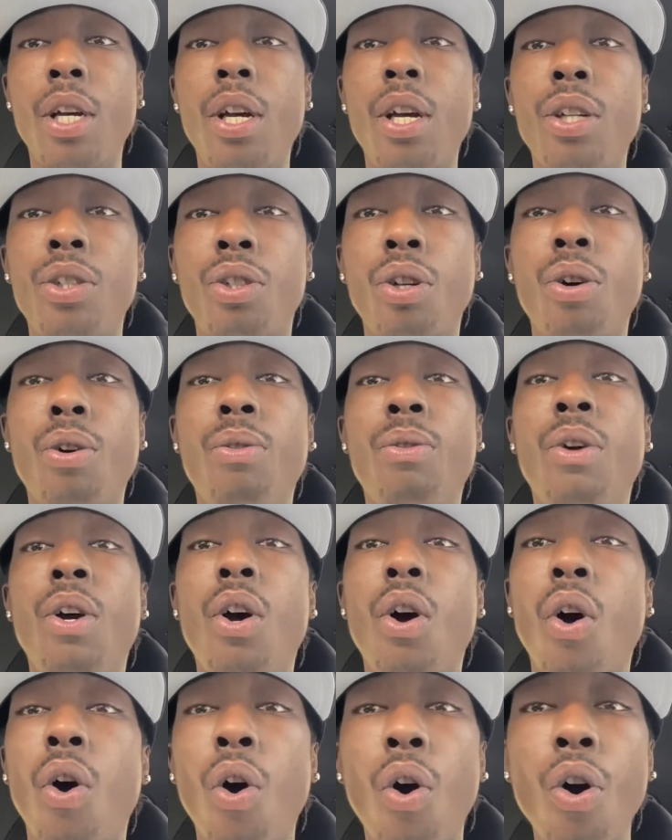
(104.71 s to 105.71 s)
So
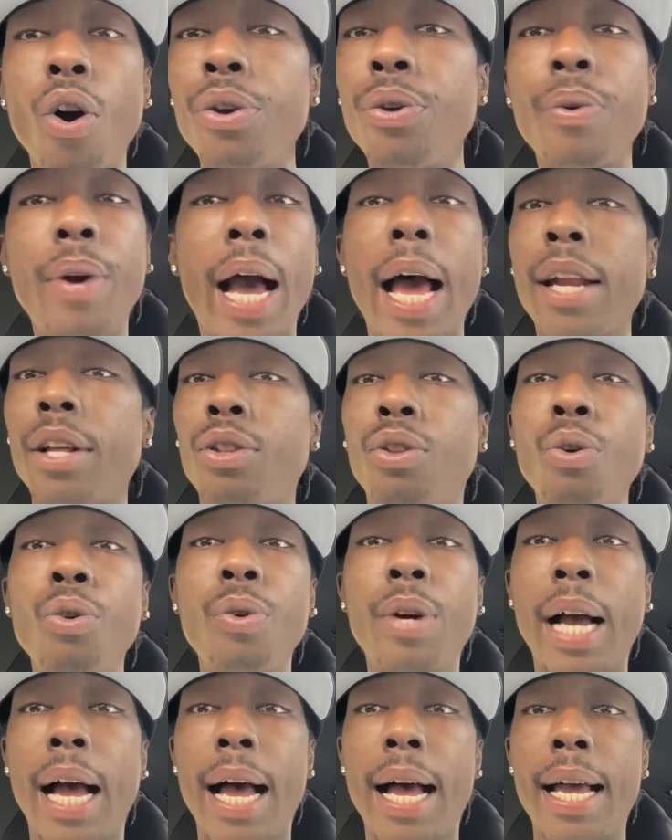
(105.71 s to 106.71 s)
all you got to do,
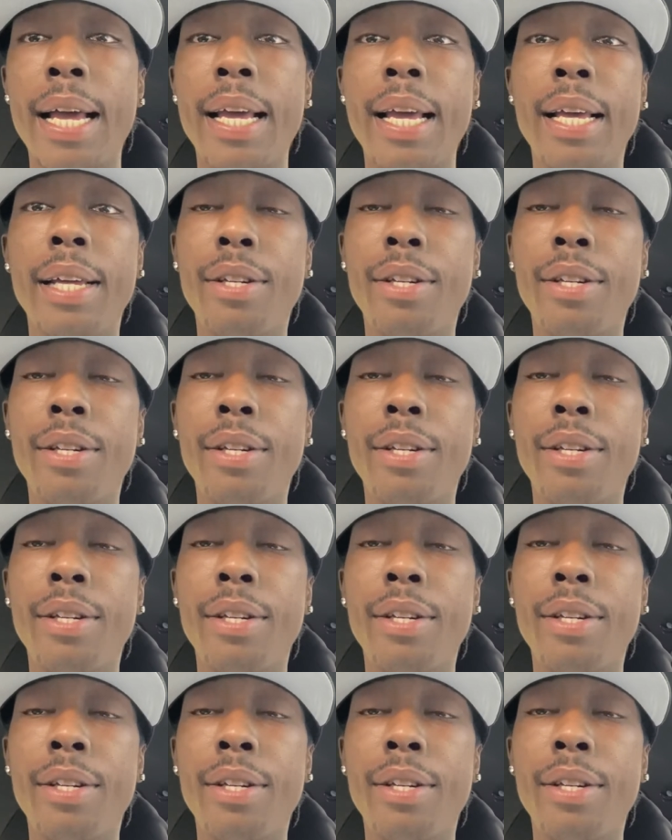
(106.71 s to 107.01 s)
guy.